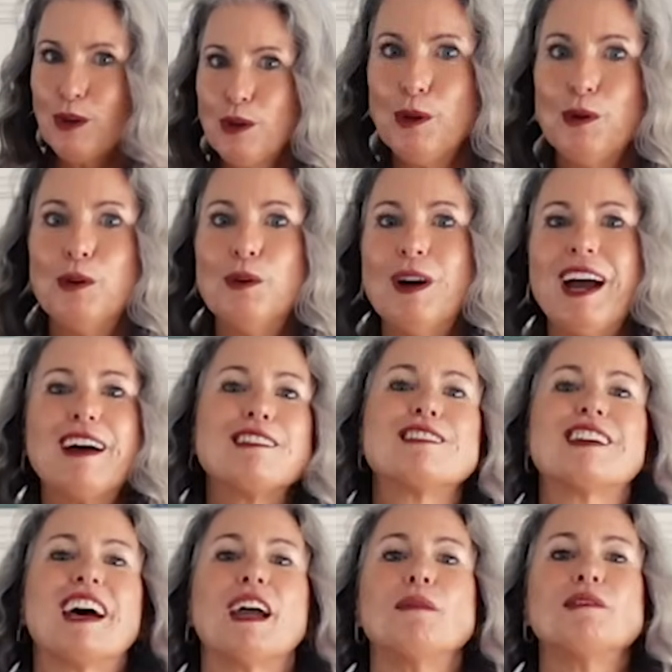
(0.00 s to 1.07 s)
who has
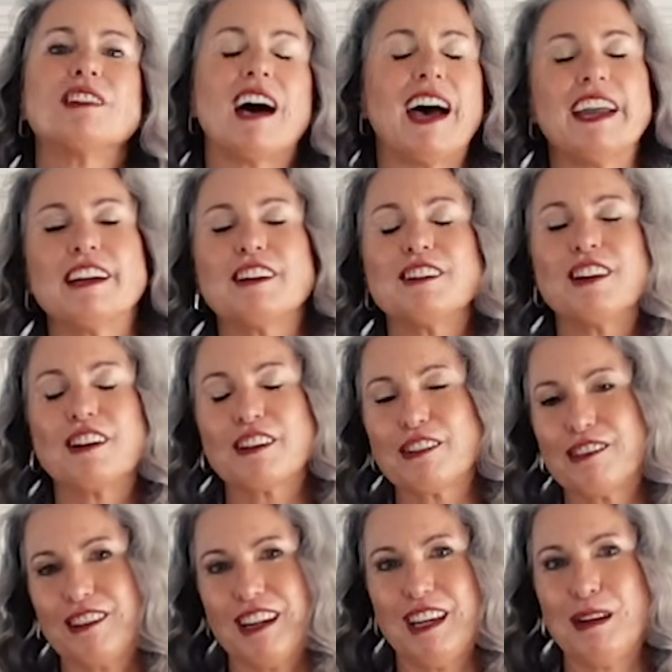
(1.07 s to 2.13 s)
time to iron or
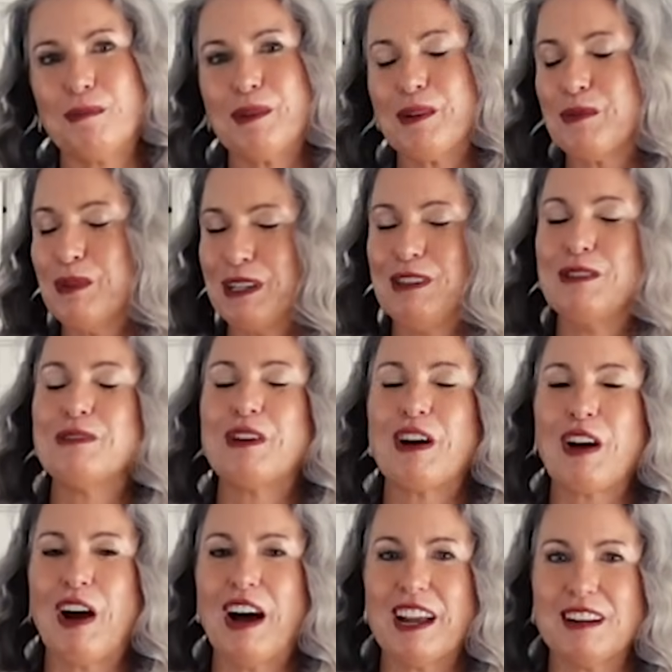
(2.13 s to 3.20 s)
steam when you
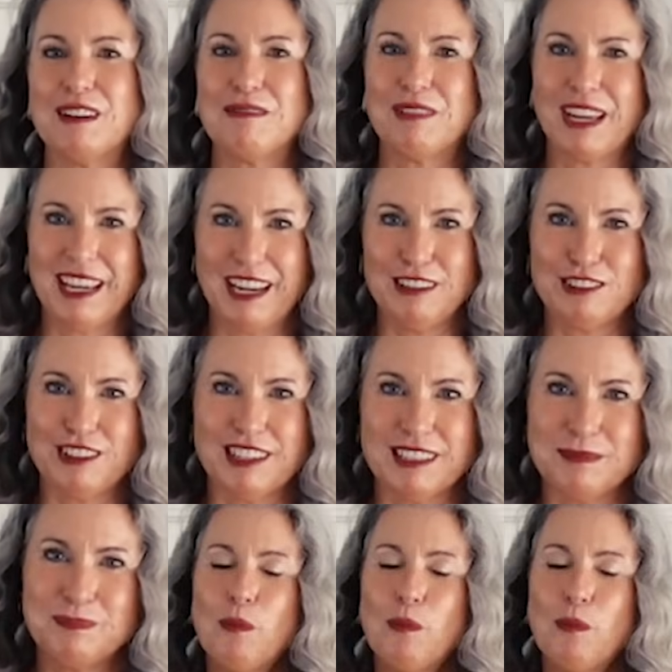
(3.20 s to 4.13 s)
are on vacation?